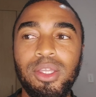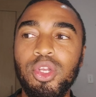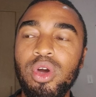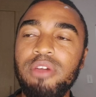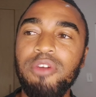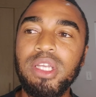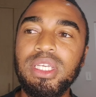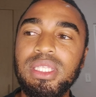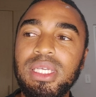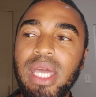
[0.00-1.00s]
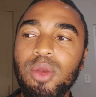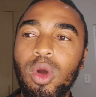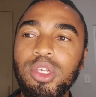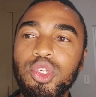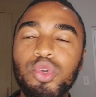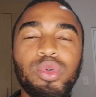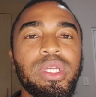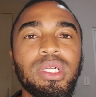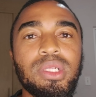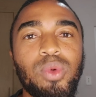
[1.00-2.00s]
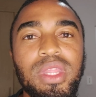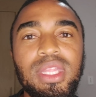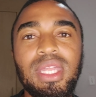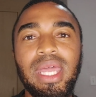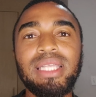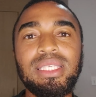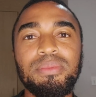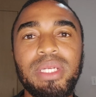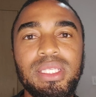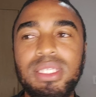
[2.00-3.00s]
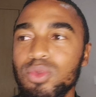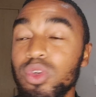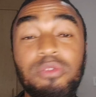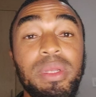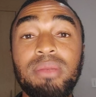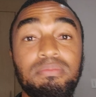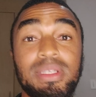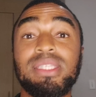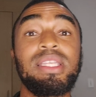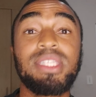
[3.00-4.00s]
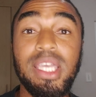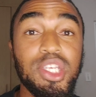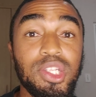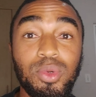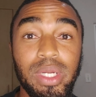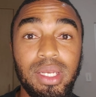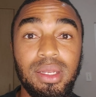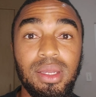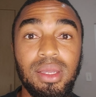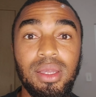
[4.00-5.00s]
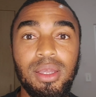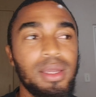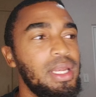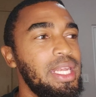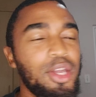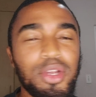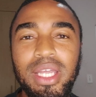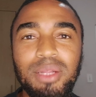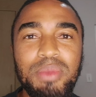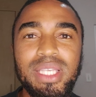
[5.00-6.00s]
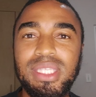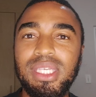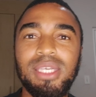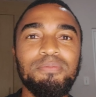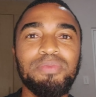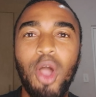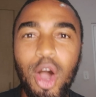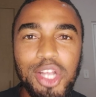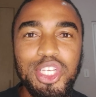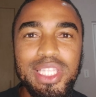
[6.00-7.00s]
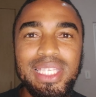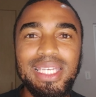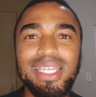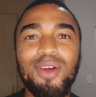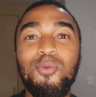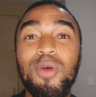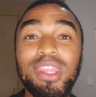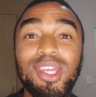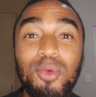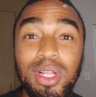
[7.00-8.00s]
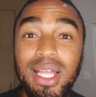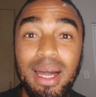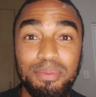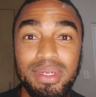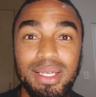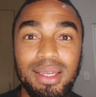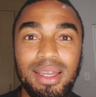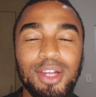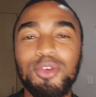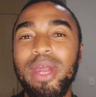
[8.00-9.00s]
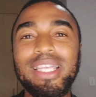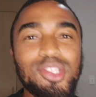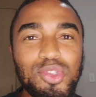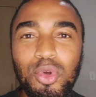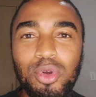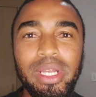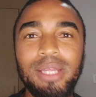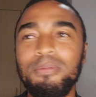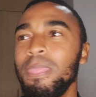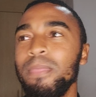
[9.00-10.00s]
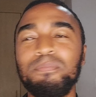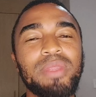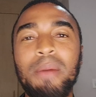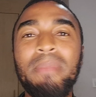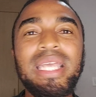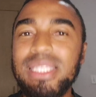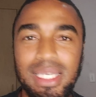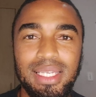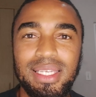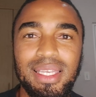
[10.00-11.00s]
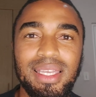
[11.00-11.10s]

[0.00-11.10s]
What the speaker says: You know, if Argentina had won 2-0 within the 90 minutes, it would have been a sensational win. Lionel Messi, Argentina win the World Cup. Great story. Amazing.